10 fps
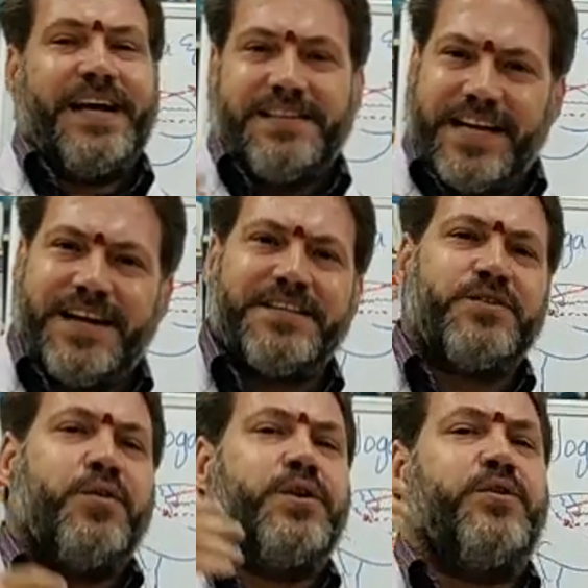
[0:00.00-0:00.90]
and that
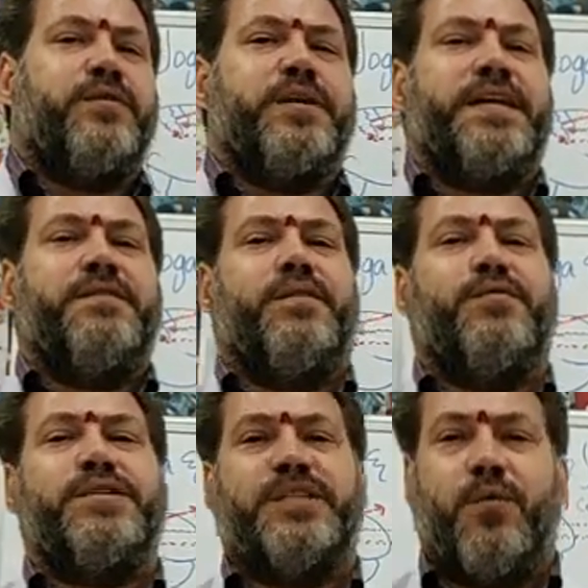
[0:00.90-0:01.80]
is going to
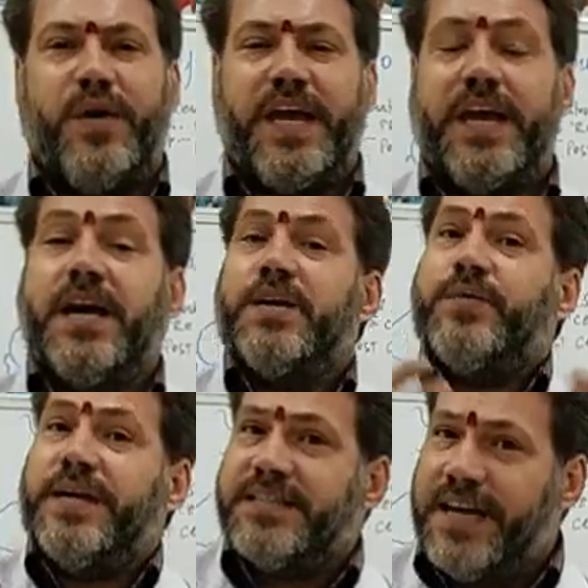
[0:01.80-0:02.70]
influence the way
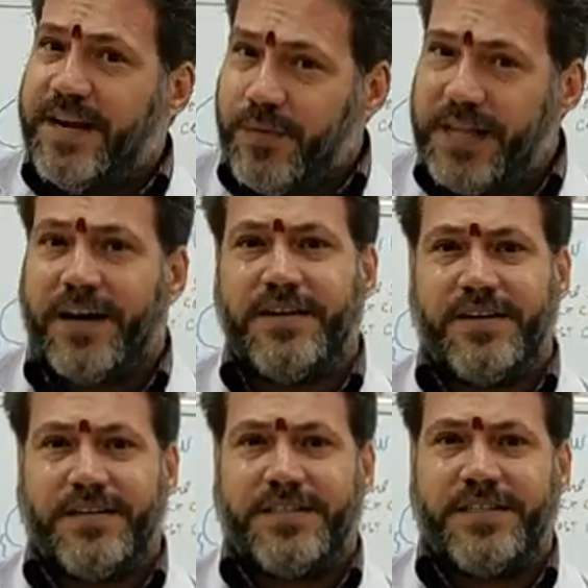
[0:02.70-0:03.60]
we relate with
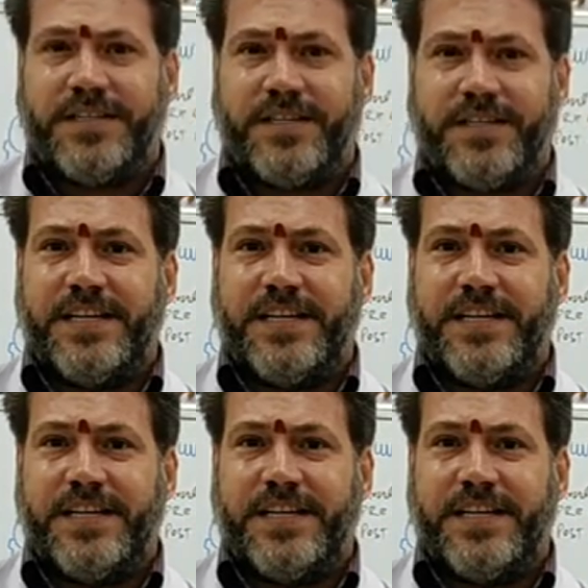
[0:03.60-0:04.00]
others.